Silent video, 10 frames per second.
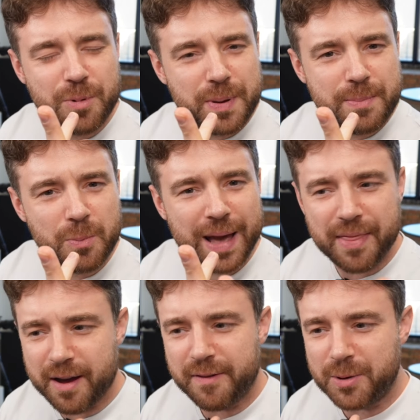would people be
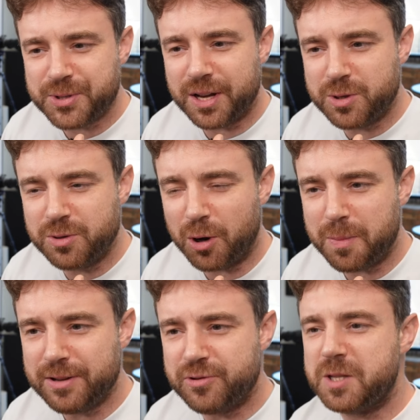out there if I was to start to do
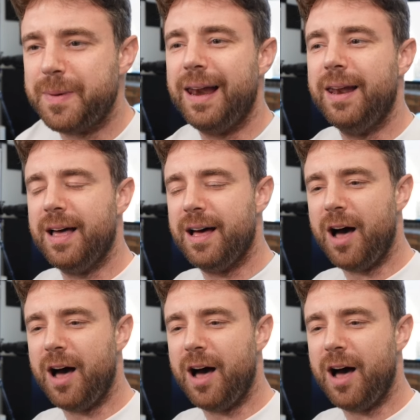documentaries about